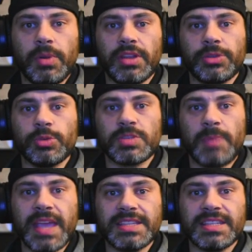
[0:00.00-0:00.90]
it through its
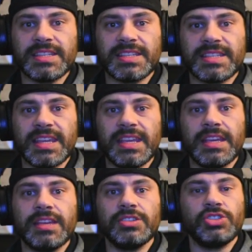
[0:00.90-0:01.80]
paces to see
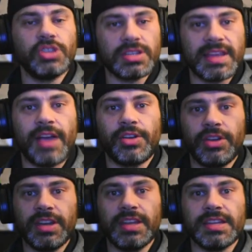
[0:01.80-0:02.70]
just how
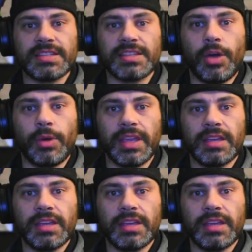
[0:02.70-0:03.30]
good it is going